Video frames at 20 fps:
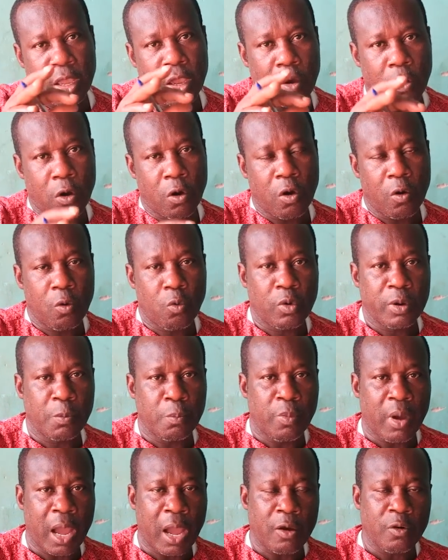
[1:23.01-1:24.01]
eho odo
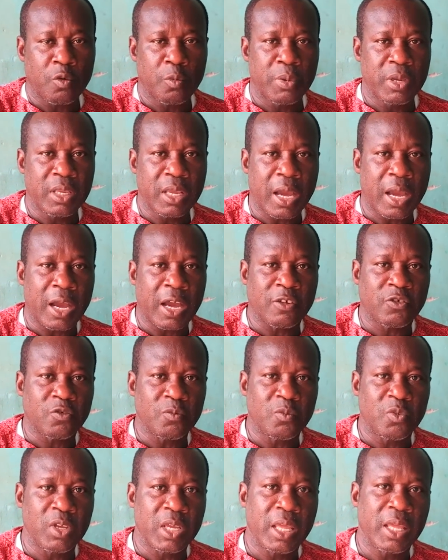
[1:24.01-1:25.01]
ba obenya
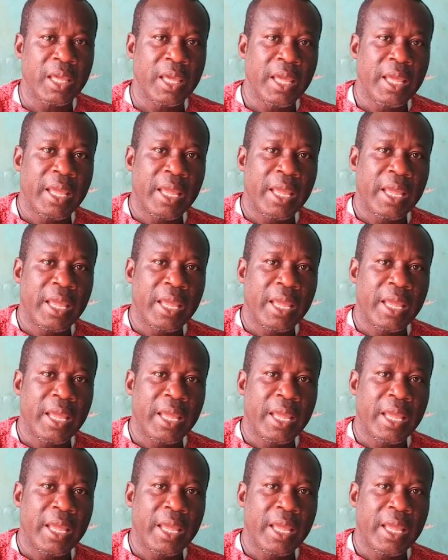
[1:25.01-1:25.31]
asomde